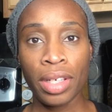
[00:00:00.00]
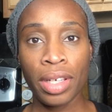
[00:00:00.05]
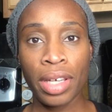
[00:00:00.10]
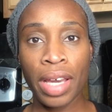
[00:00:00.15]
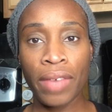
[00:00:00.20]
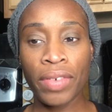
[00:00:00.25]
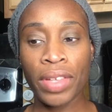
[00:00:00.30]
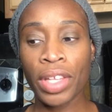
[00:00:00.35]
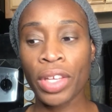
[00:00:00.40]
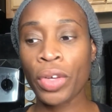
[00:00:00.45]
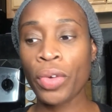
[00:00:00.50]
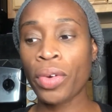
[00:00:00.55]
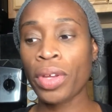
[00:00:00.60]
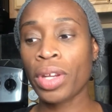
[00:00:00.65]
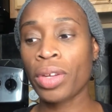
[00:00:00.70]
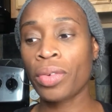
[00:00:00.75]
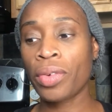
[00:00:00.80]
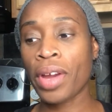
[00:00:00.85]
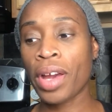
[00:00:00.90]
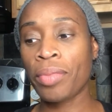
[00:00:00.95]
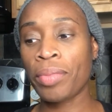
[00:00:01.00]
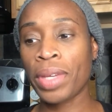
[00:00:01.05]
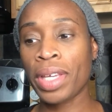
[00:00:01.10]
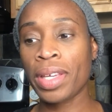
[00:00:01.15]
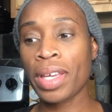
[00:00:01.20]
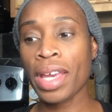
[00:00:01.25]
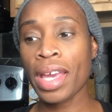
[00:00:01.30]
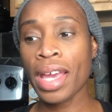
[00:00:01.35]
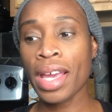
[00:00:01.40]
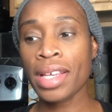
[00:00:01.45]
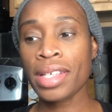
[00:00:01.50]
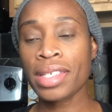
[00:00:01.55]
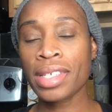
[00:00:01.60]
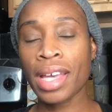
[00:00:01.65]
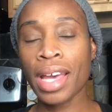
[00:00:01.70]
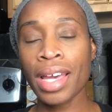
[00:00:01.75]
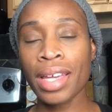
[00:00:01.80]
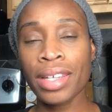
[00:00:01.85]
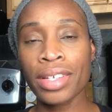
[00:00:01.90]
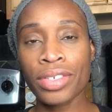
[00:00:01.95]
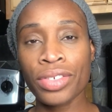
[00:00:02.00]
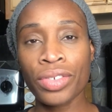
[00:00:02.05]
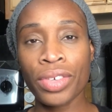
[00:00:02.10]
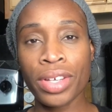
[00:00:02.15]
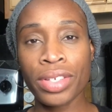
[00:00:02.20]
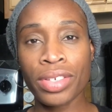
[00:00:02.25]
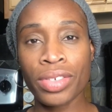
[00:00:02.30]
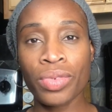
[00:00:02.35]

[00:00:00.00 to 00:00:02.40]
everything going on around me. Anxiety and stress